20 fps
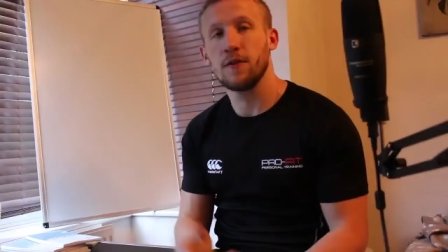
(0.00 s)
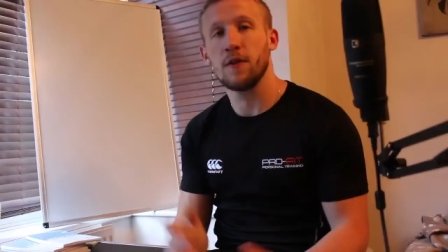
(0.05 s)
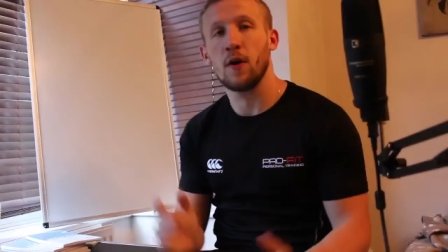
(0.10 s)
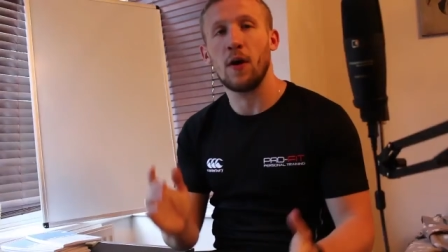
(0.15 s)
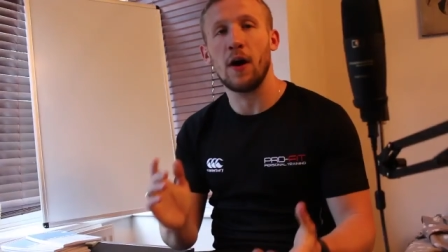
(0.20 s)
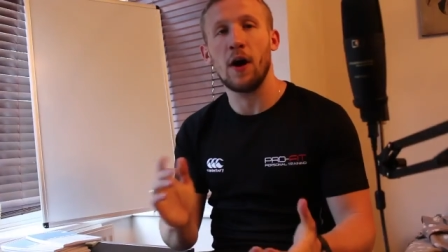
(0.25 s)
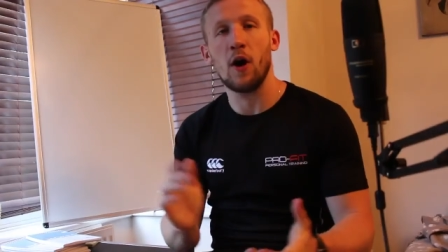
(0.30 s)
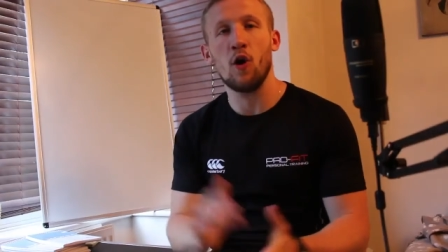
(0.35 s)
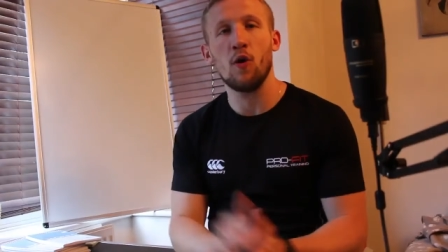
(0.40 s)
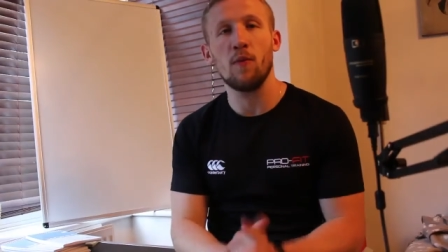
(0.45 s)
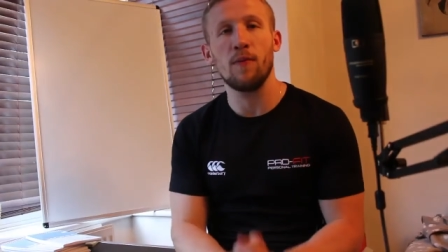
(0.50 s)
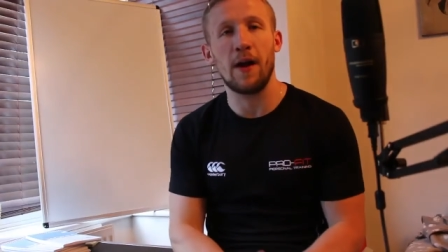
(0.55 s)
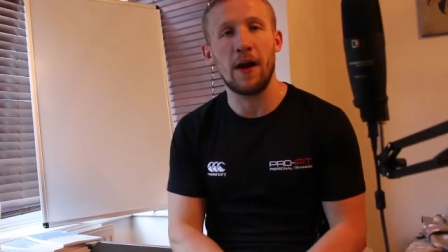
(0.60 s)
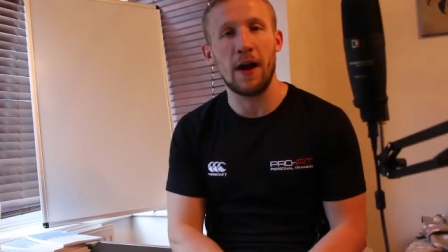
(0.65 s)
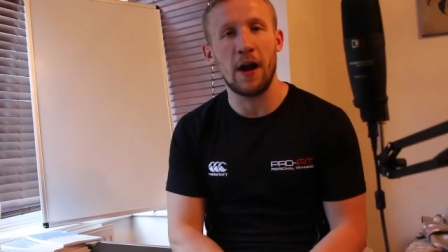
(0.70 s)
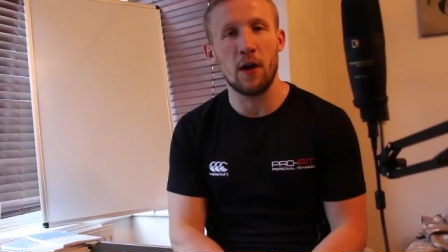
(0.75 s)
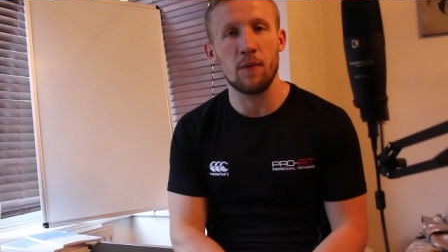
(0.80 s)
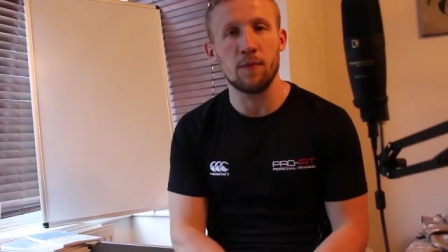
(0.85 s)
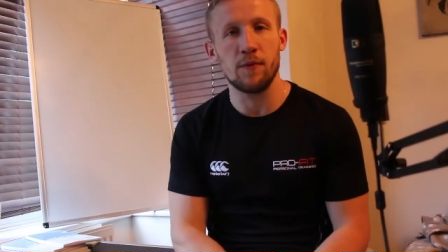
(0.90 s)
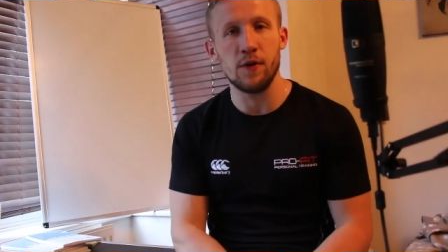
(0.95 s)
So I hope
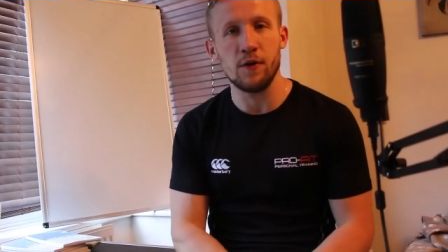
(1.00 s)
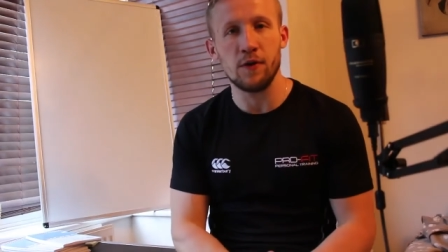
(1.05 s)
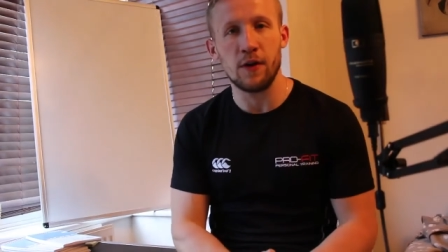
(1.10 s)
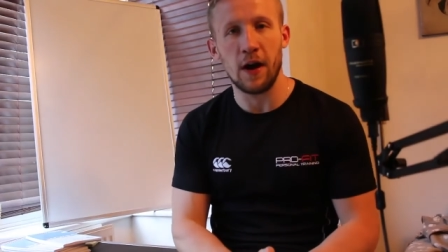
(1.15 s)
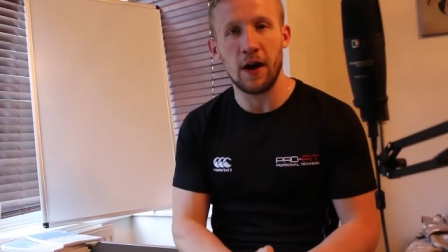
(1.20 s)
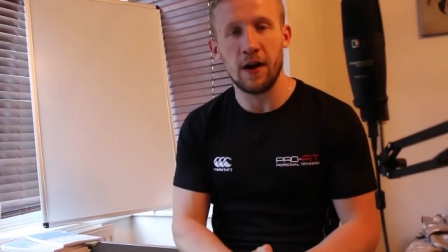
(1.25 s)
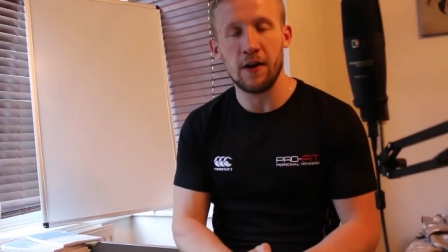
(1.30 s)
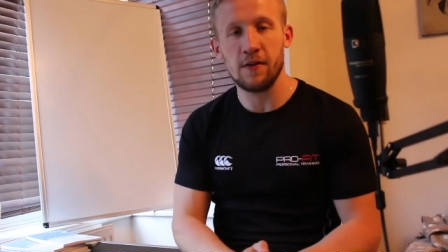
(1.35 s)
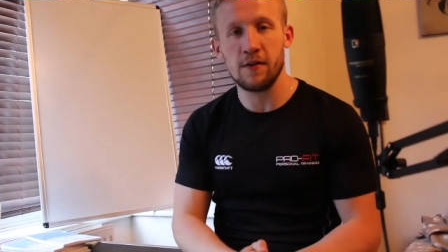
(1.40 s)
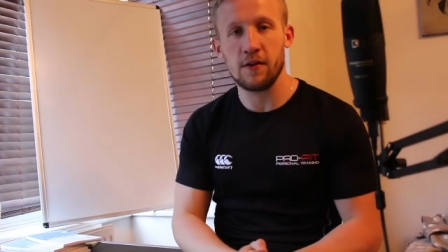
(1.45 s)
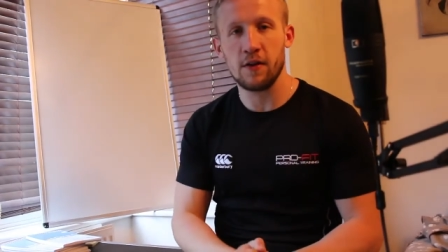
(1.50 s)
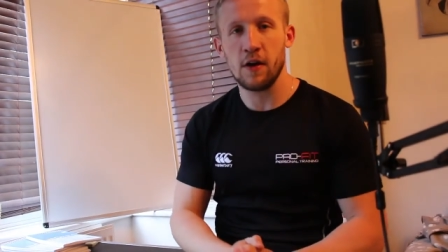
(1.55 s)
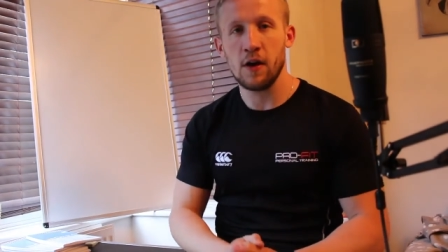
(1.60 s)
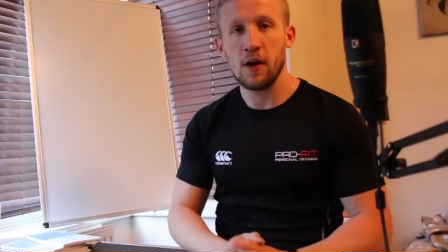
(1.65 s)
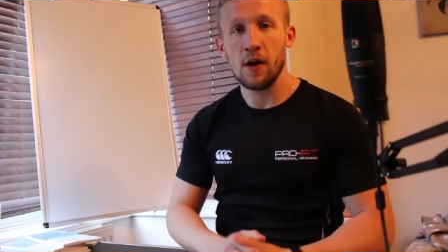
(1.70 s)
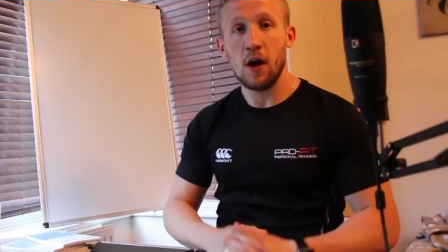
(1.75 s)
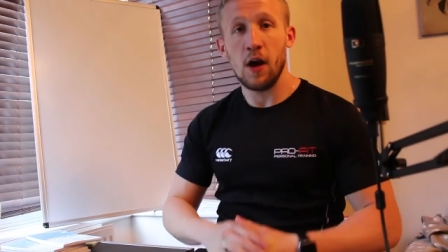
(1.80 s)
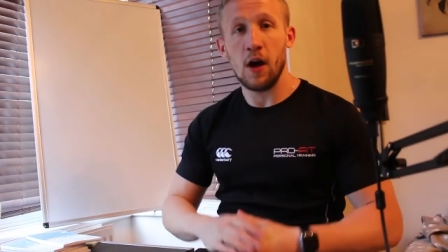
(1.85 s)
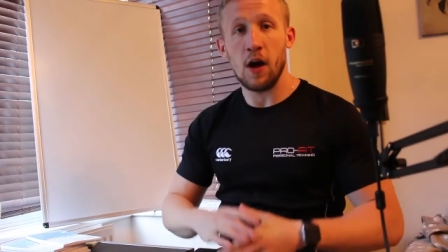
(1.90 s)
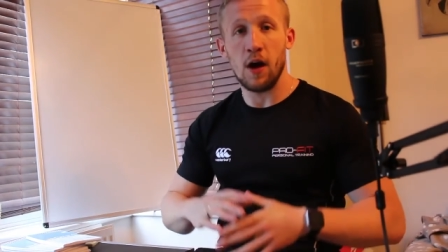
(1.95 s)
that helped you guys
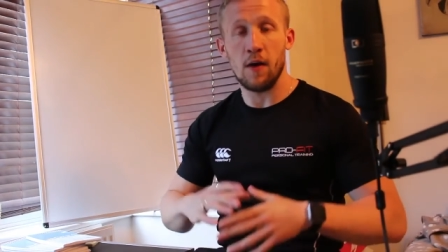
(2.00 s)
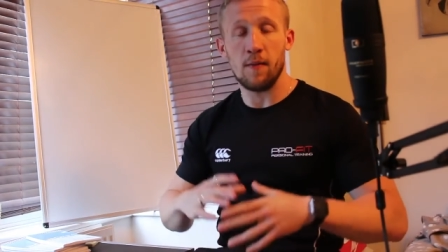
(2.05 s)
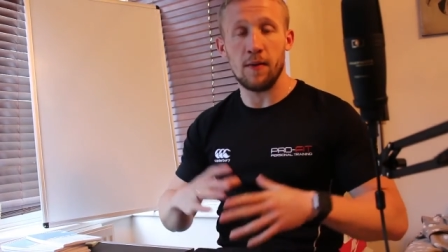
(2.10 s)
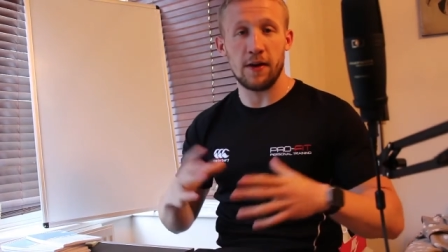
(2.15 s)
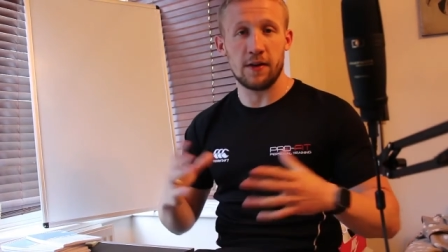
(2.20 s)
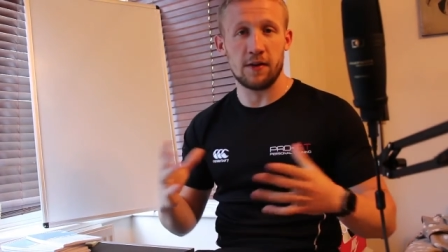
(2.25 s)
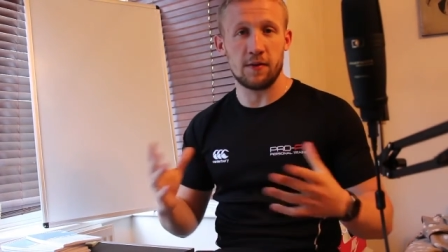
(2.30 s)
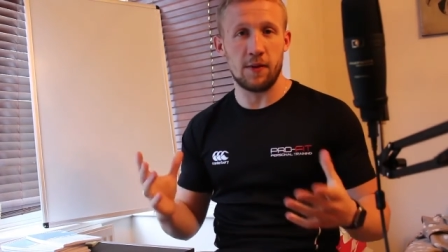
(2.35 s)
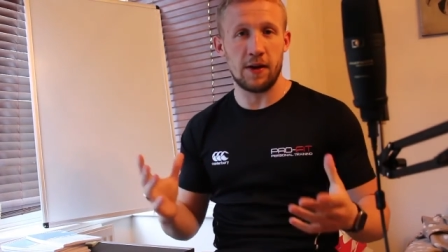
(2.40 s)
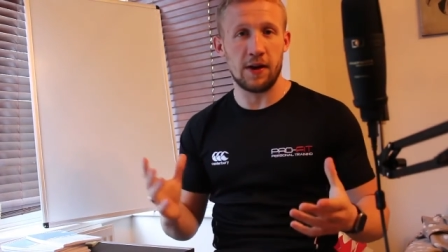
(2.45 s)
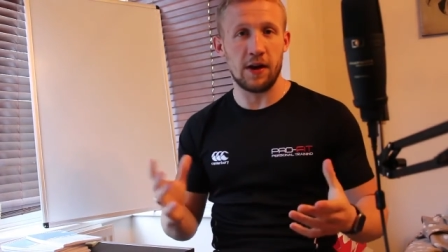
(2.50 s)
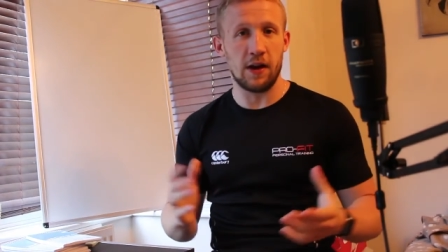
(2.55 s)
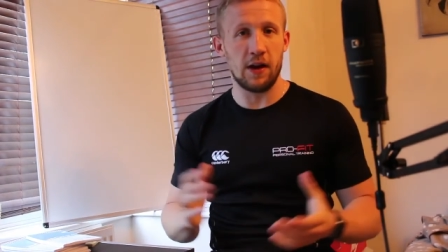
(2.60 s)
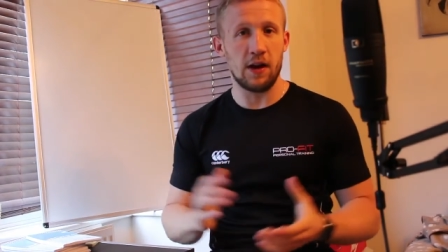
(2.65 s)
explain